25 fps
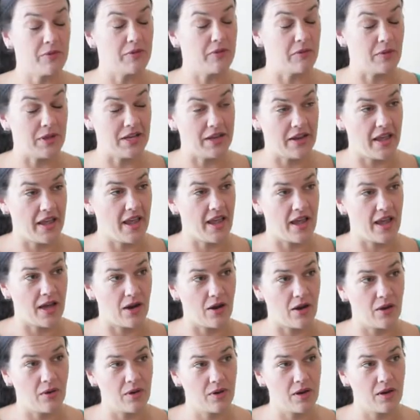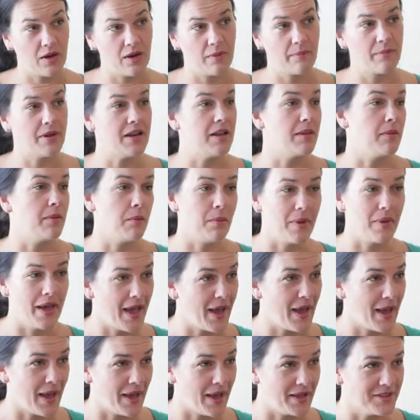do it now. But in the
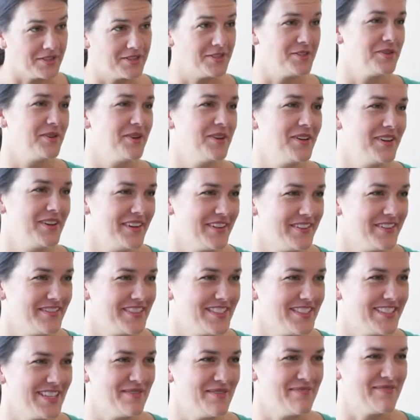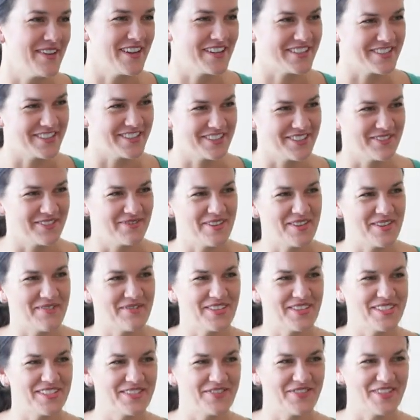past, you wouldn't have seen pictures of
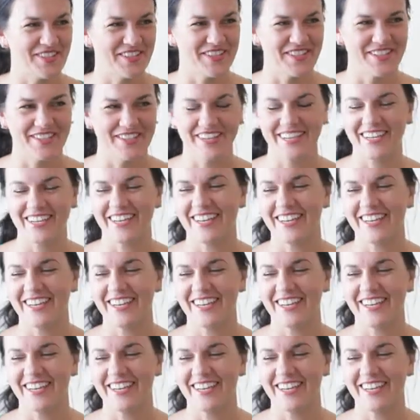people's food.